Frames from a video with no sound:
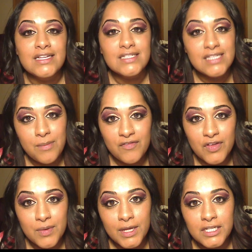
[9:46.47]
Some of
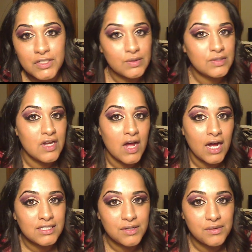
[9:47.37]
you may choose
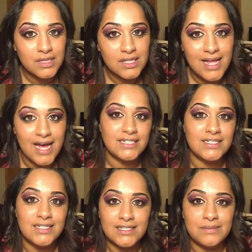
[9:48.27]
not to go with the
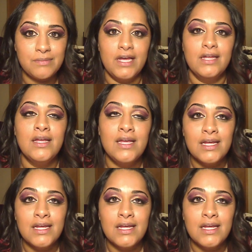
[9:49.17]
lashes, but